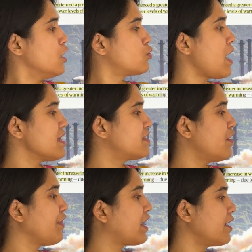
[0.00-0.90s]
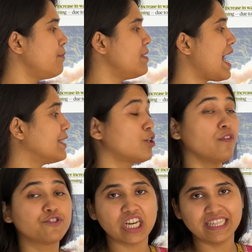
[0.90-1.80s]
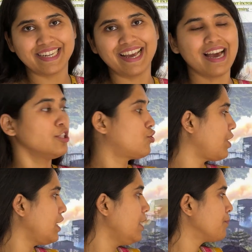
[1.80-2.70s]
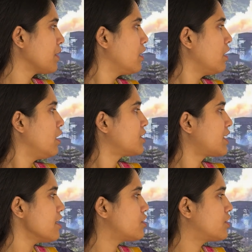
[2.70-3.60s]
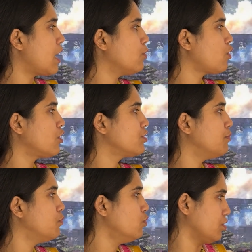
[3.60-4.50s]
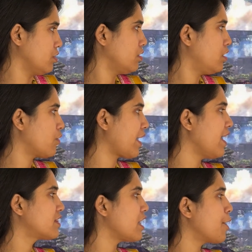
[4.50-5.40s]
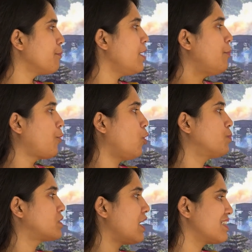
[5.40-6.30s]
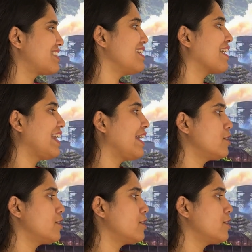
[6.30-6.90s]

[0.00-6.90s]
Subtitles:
So as the Vikram lander of Chandrayaan 3 touched down on the moon, okay, a thermal probe tucked snugly in